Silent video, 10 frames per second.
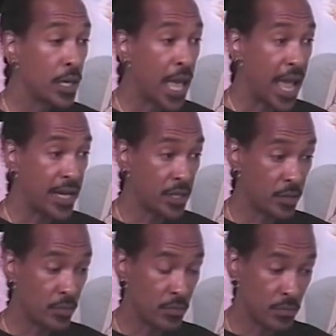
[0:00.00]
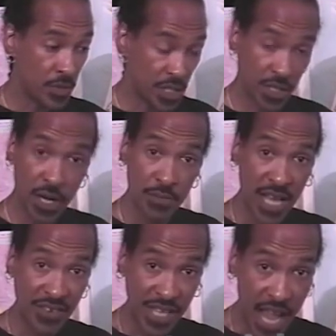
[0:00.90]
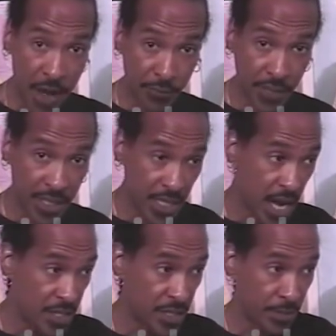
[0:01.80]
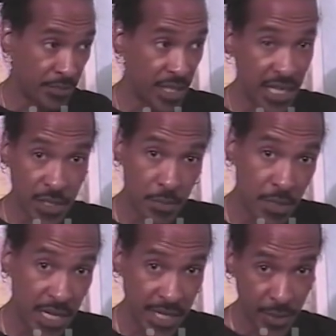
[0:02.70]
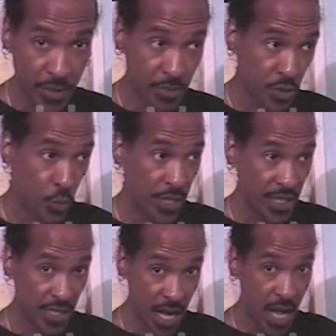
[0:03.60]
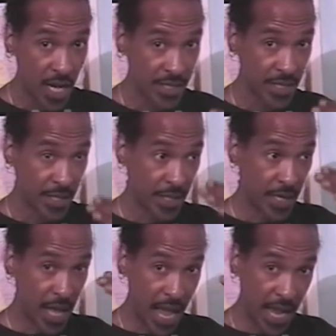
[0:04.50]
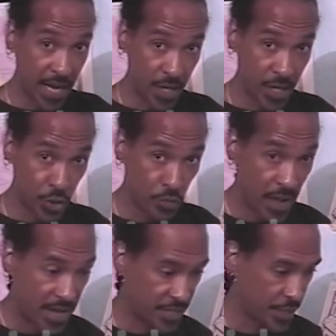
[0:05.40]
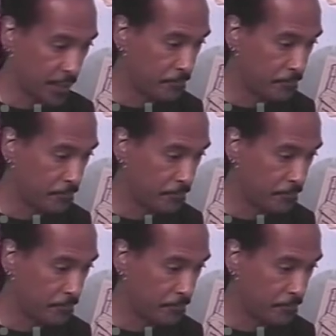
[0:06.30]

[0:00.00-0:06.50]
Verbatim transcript: And this comes out of the African concept of the intermediary between God and humanity.